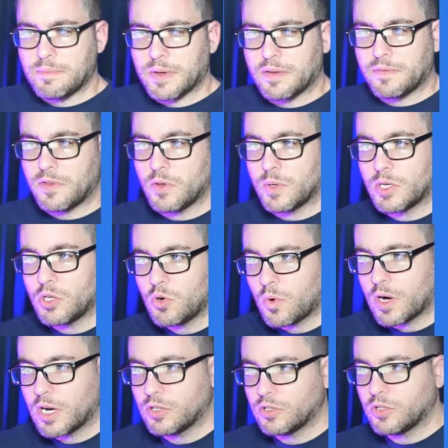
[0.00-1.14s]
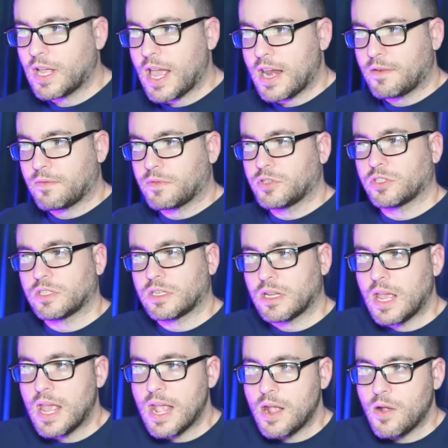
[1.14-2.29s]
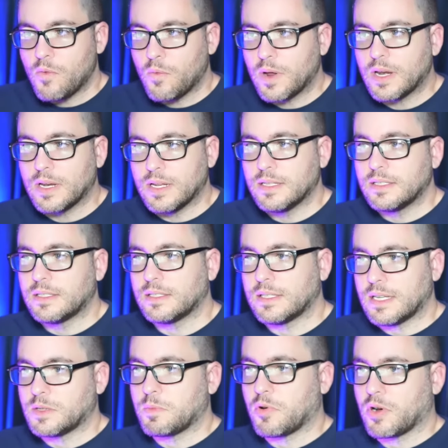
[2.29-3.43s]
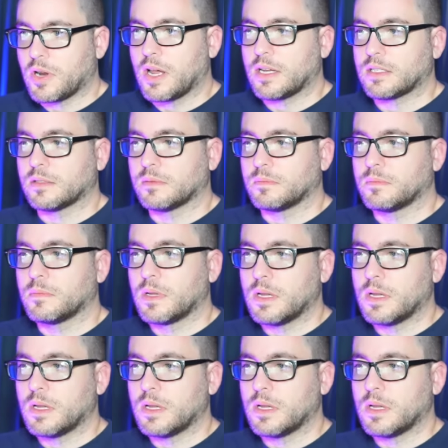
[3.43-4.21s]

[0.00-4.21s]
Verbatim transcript: but if you ignore it and look at it for just what it is, it's pretty awesome.